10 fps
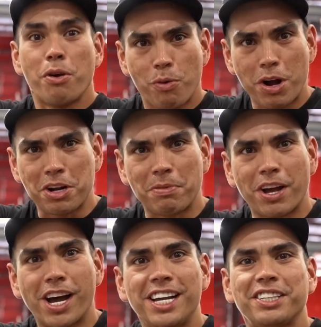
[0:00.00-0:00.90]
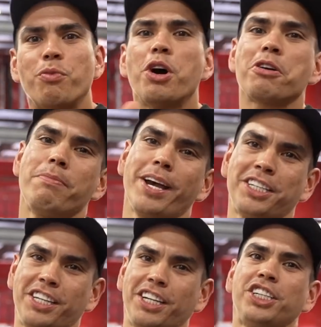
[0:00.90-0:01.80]
Welcome guys, and welcome back
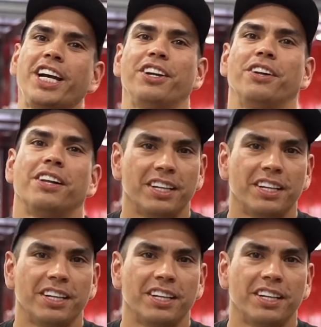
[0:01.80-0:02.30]
to the channel.